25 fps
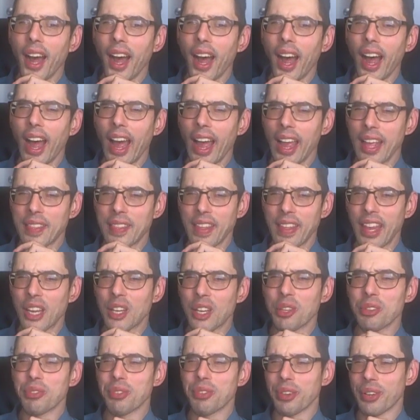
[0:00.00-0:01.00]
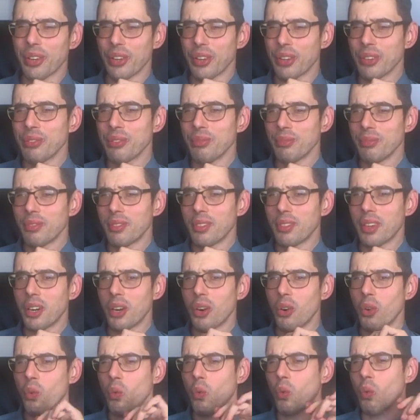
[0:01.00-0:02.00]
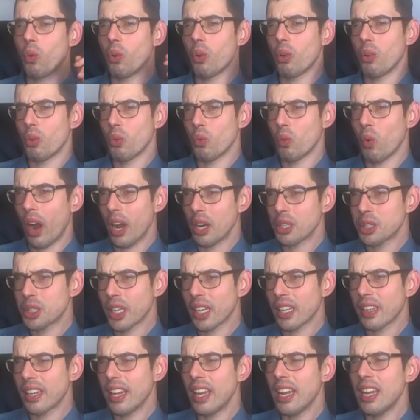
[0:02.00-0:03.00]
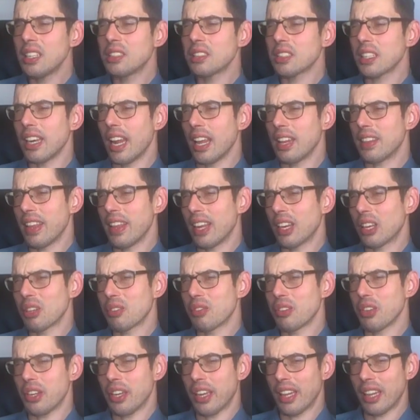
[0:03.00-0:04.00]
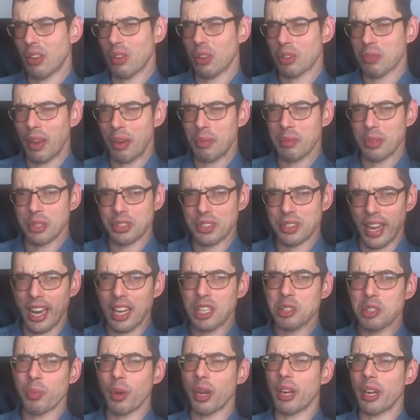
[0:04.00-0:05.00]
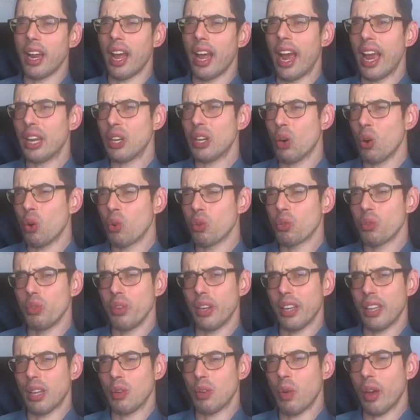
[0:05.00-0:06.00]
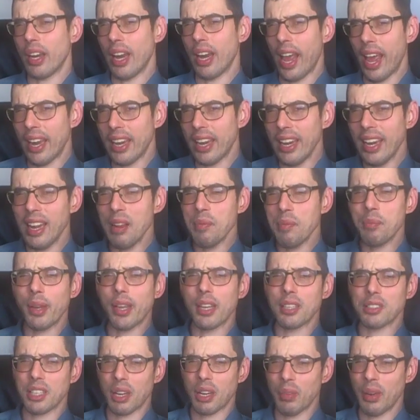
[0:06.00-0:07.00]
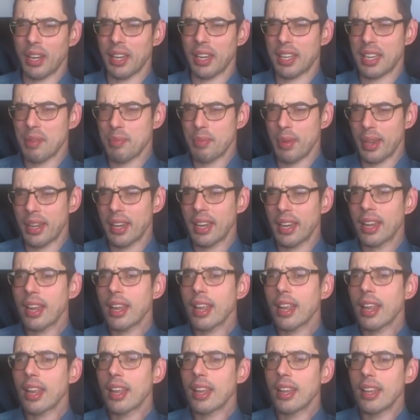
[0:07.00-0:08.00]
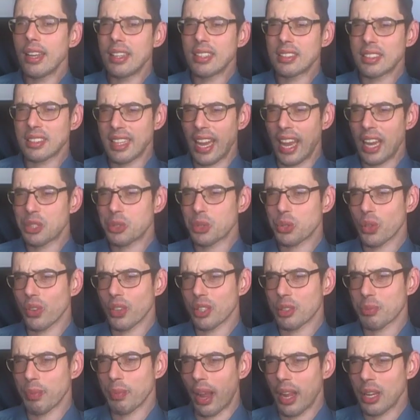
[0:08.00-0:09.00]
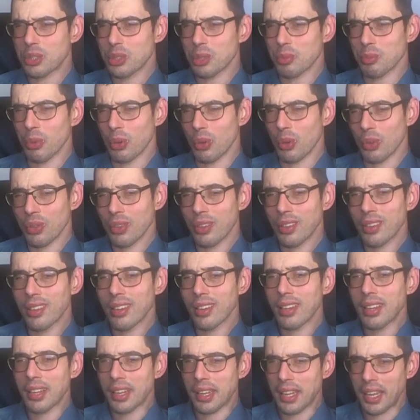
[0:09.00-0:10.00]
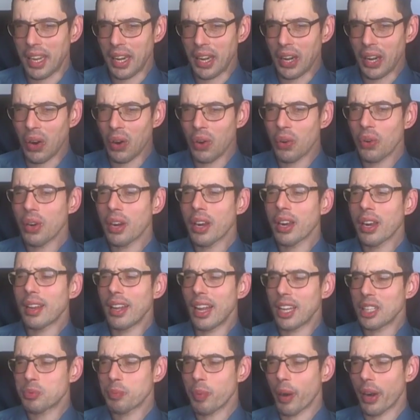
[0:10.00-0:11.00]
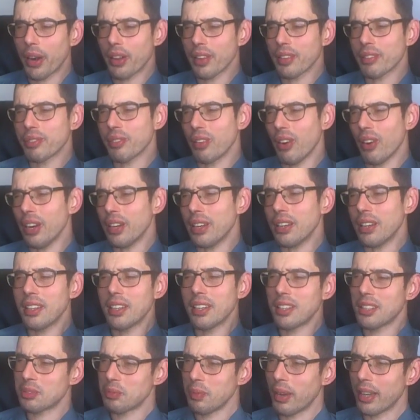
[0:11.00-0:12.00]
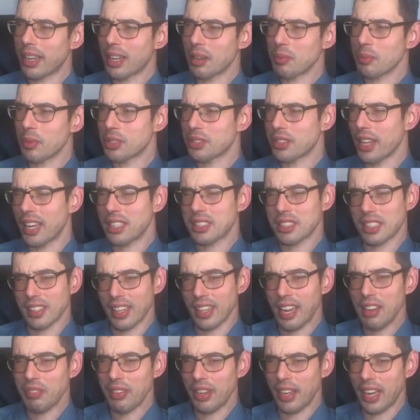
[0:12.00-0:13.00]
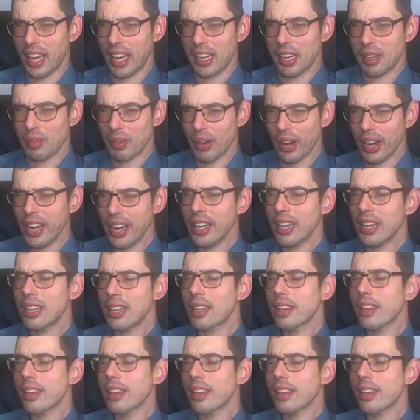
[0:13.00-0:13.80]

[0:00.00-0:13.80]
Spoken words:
I thank you for watching this, and I thank you for dealing with my mistakes, but I don't really want to edit it because I want to keep it as natural as possible. That's part of the fun, is making mistakes and laughing at them, right?